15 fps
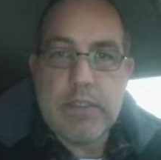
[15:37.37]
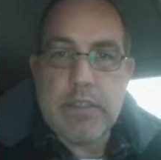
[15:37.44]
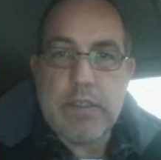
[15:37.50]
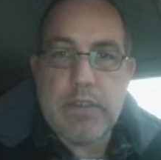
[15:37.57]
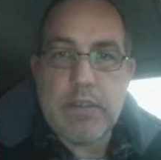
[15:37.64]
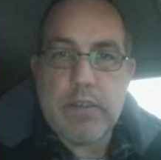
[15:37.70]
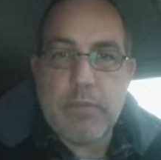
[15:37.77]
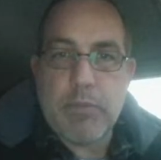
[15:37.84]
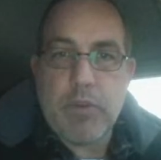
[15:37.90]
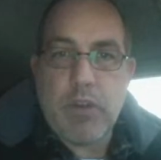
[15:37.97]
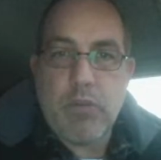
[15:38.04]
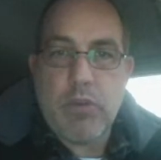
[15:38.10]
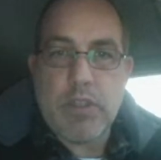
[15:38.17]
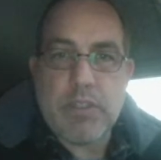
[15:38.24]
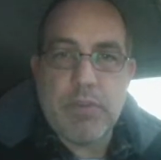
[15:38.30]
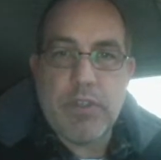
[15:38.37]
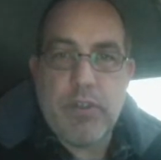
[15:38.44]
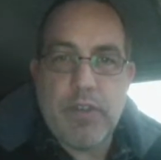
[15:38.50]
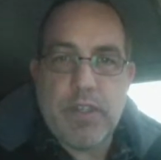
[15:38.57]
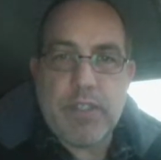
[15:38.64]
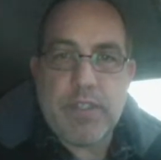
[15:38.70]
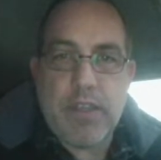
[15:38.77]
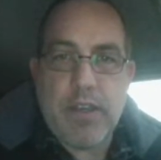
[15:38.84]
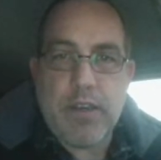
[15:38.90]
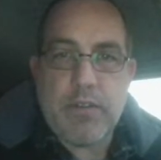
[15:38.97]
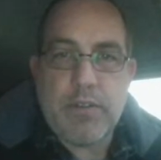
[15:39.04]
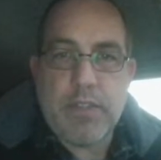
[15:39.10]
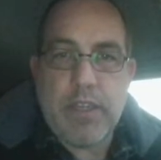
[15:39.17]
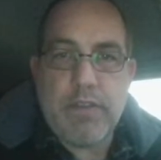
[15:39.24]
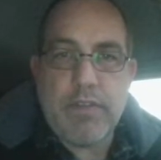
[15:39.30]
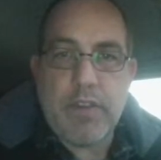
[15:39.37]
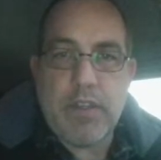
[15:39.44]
I'm going to want some duty cycle, definitely